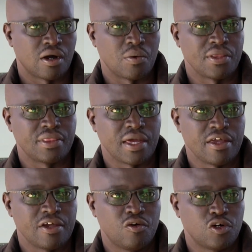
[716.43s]
when
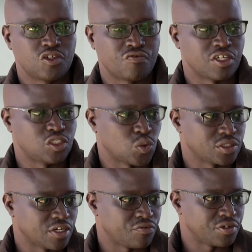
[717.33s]
they go to fetch
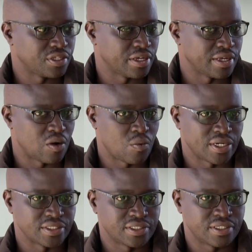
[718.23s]
water for the young
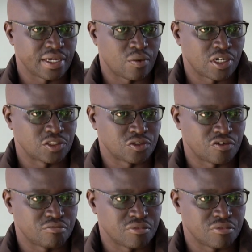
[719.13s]
ones of